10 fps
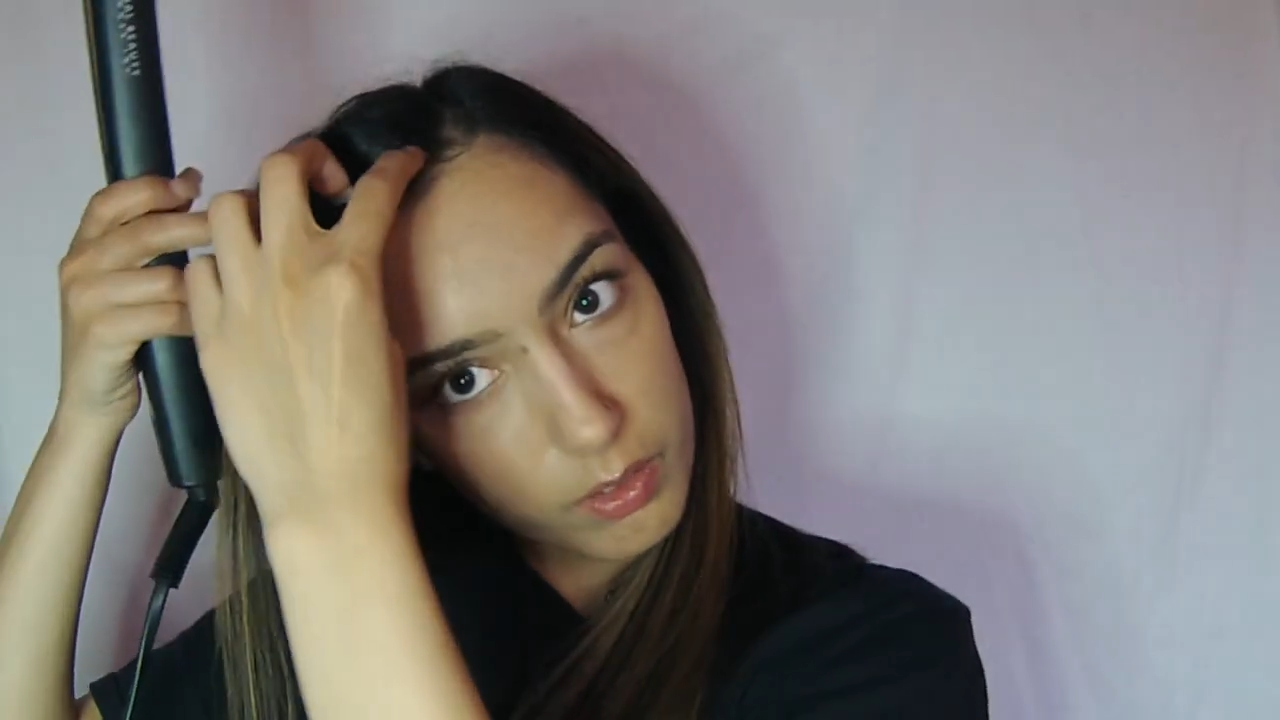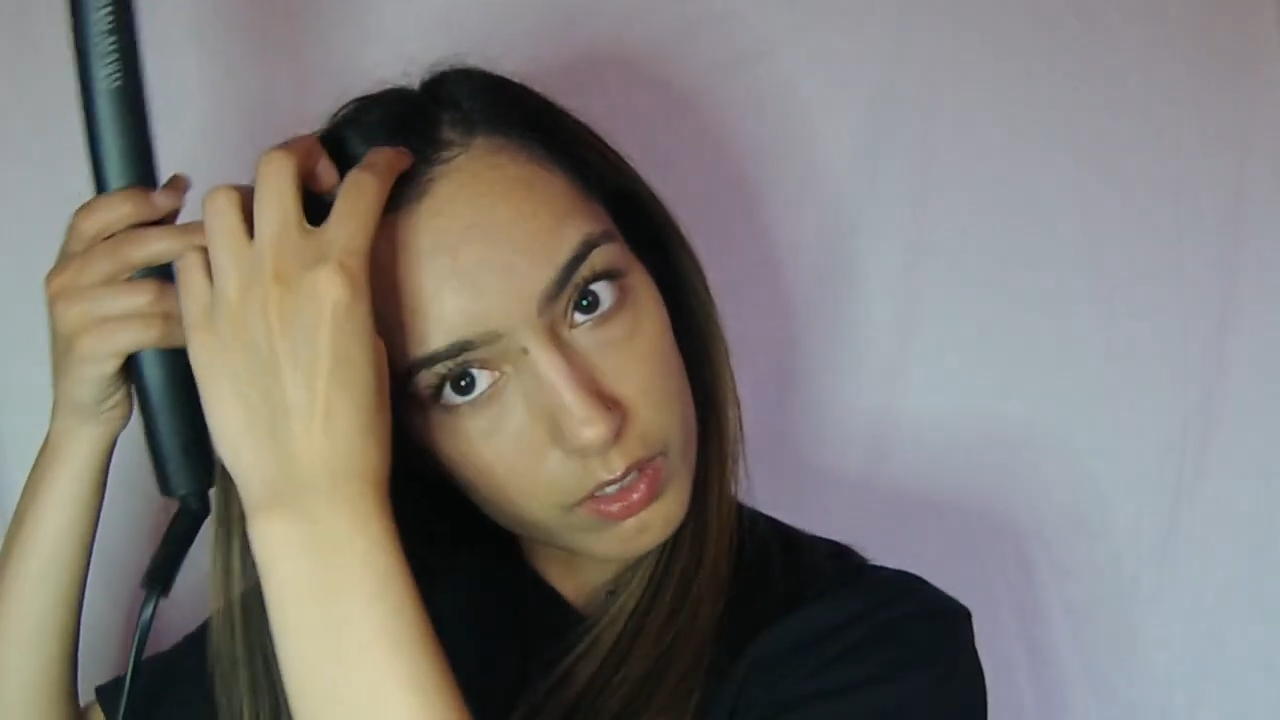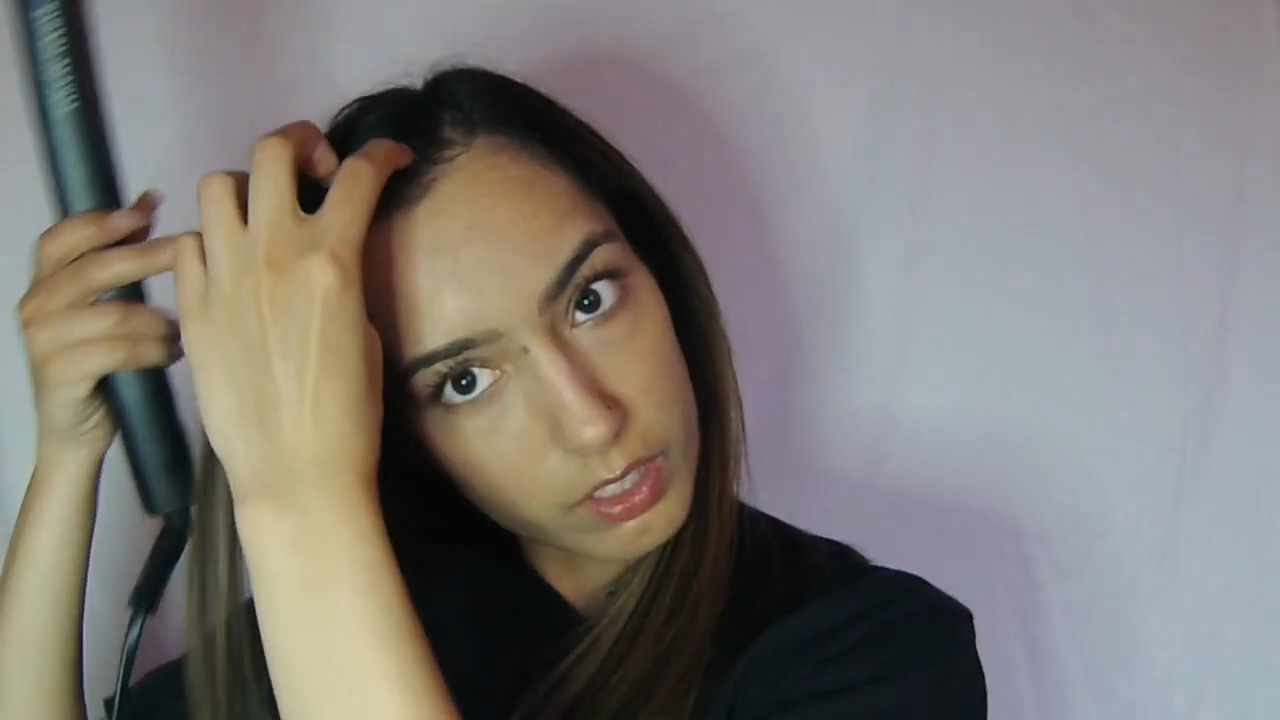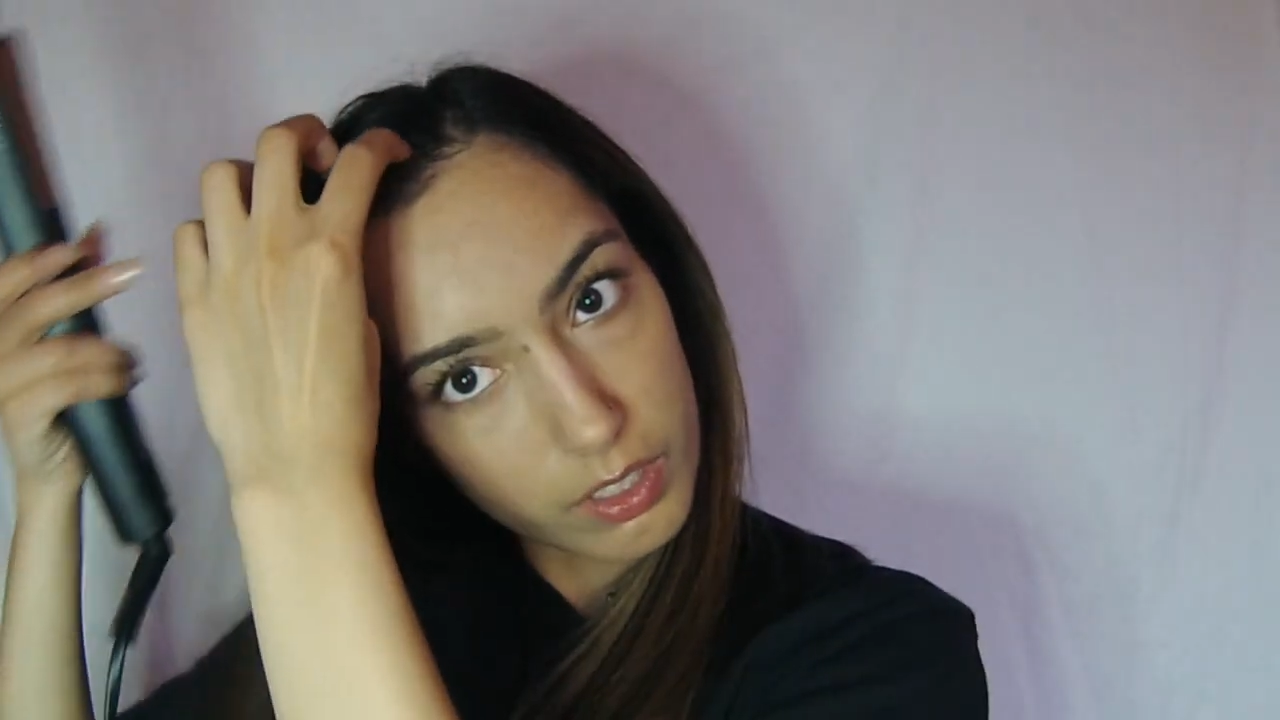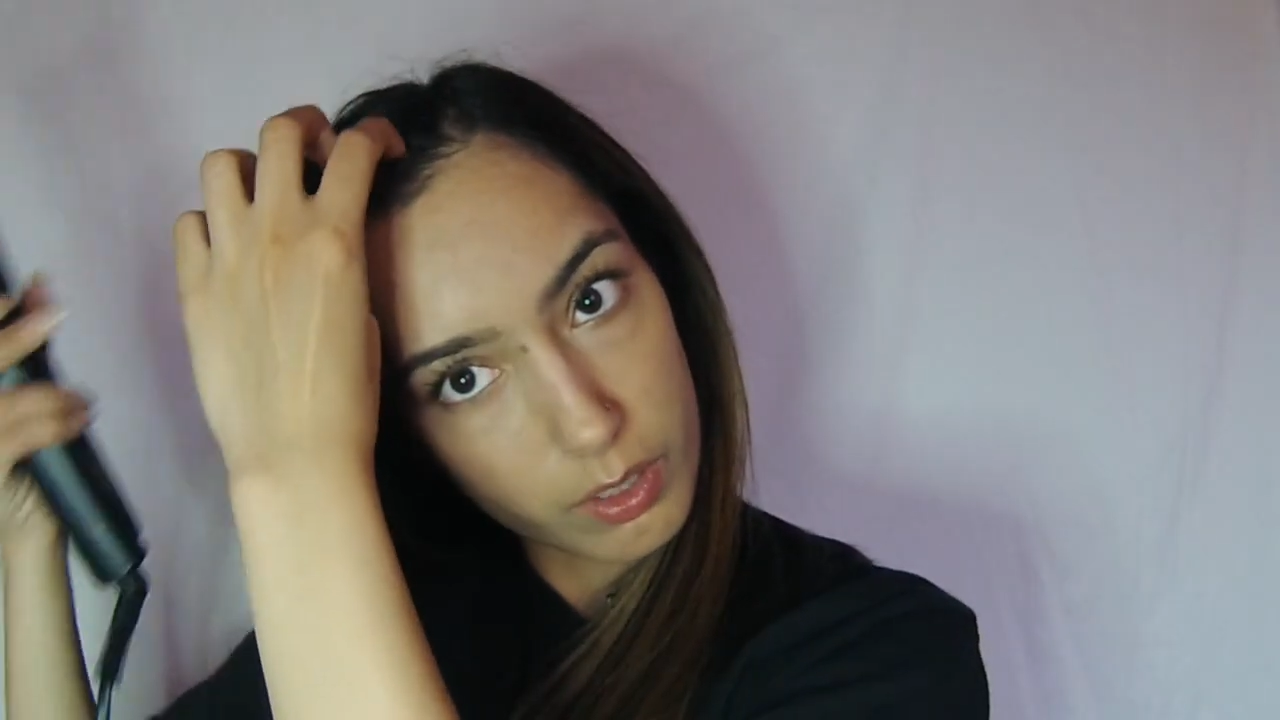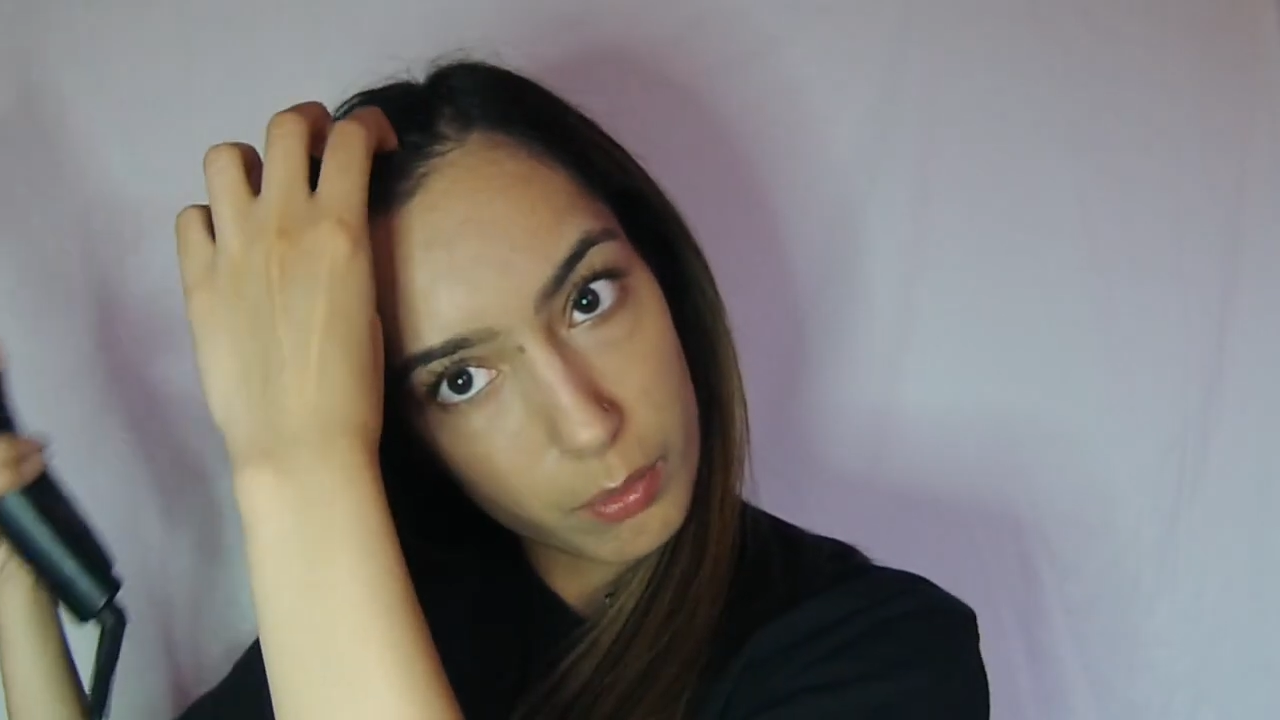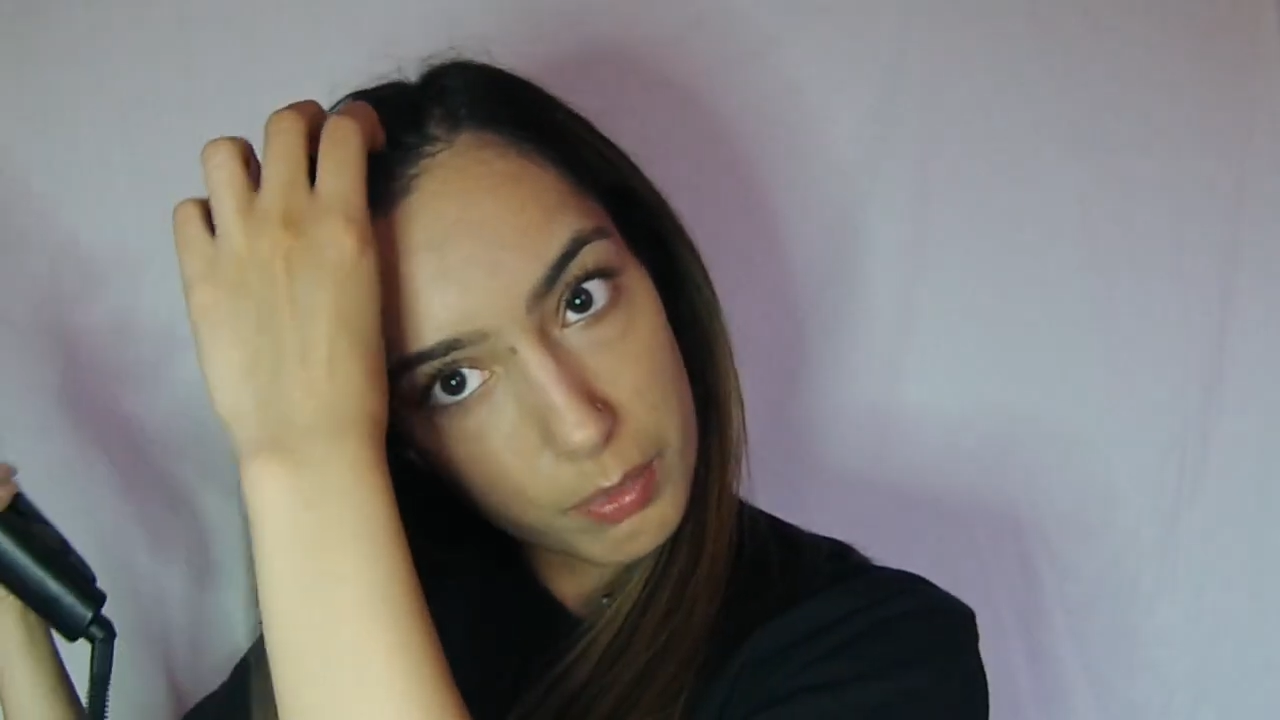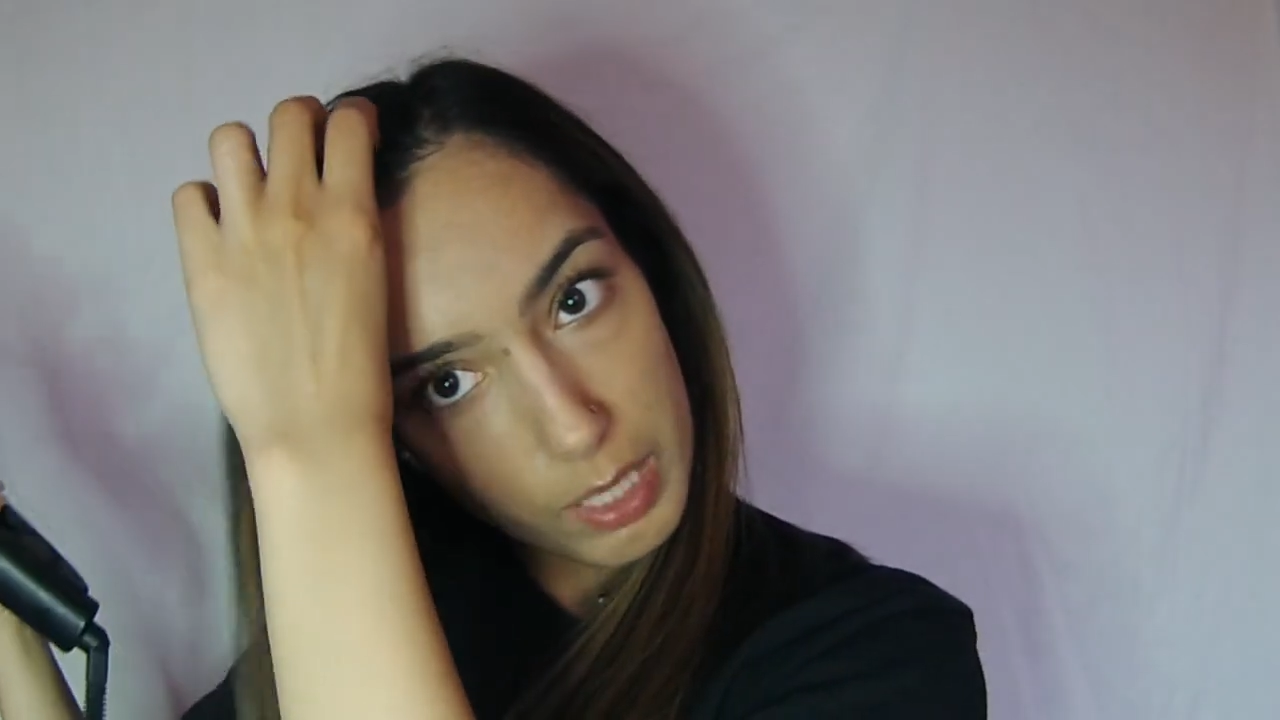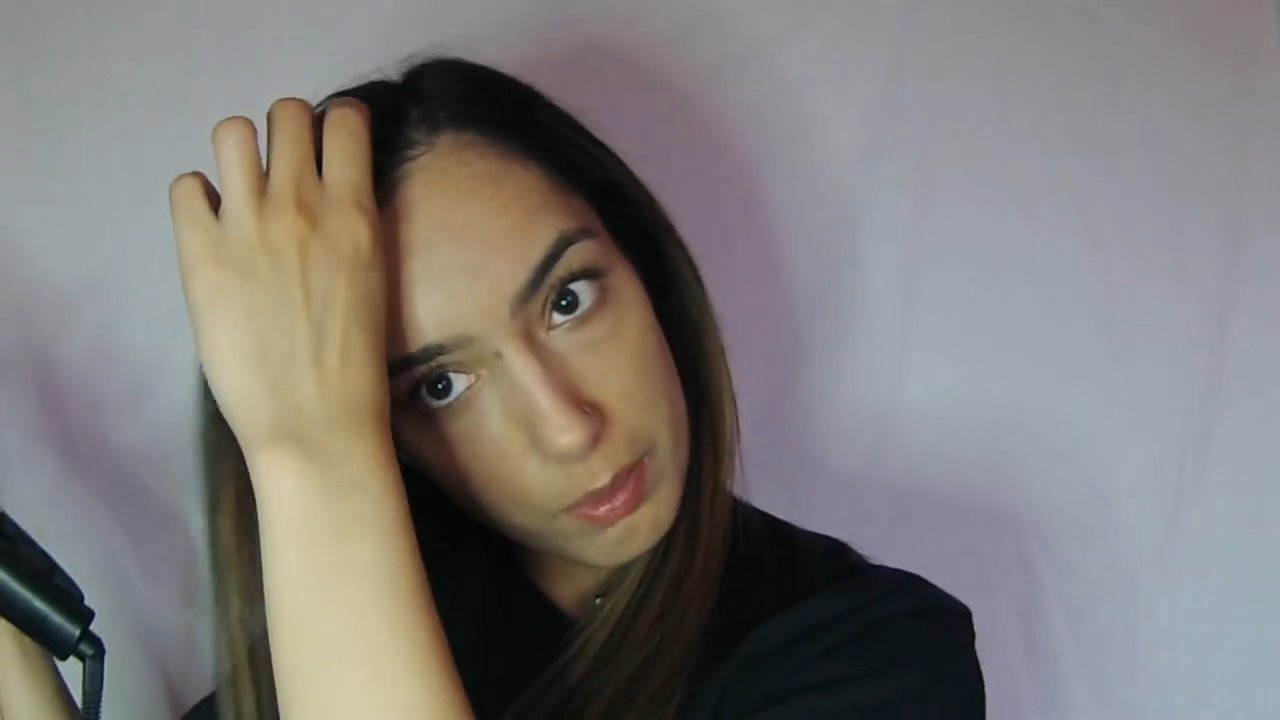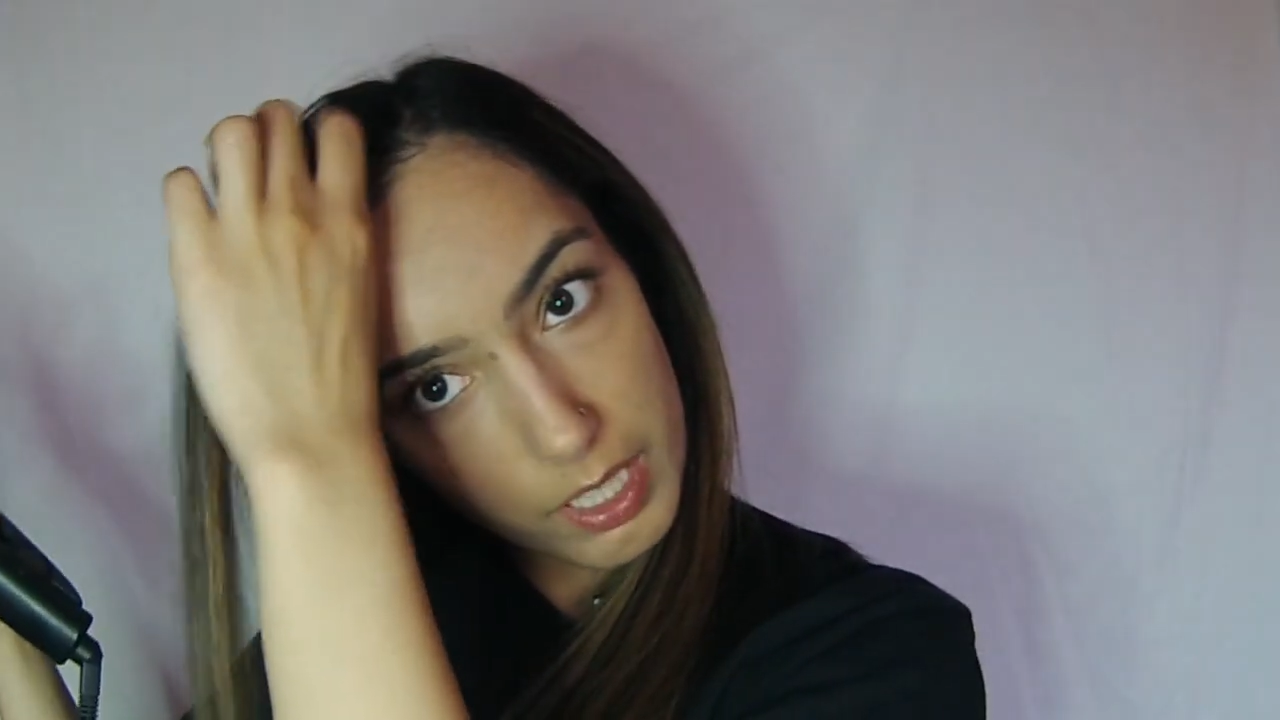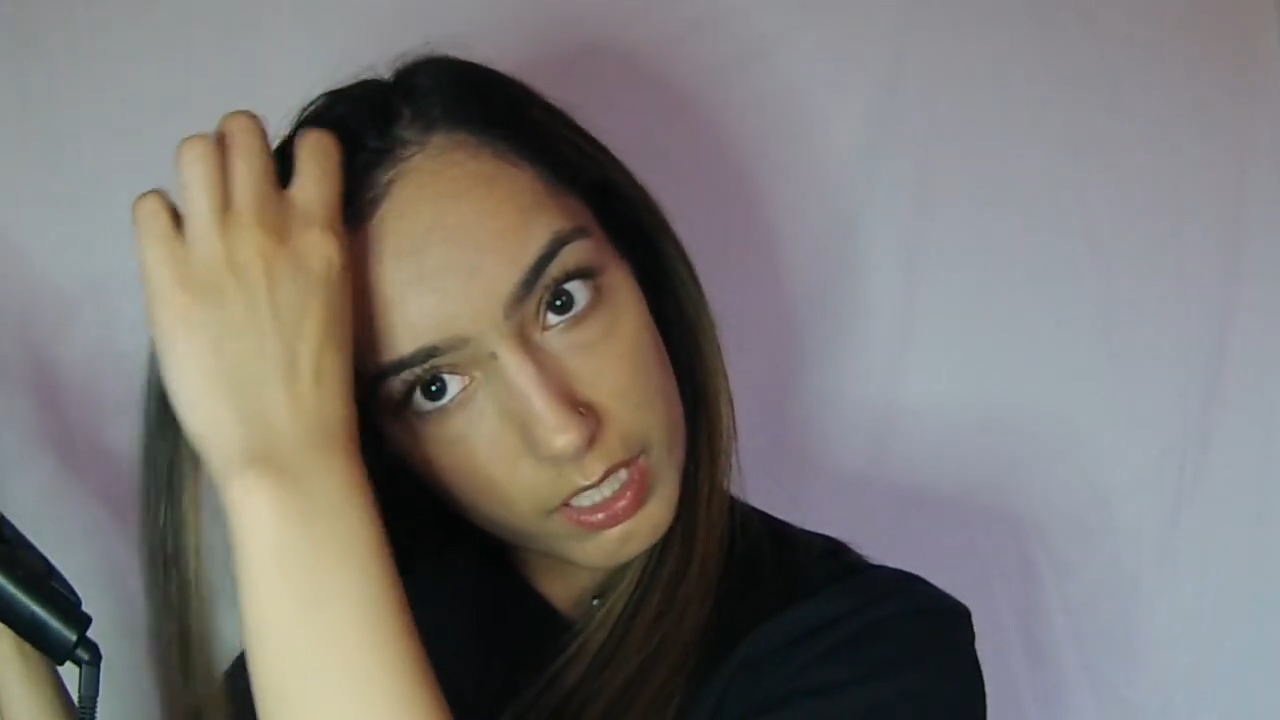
this little baby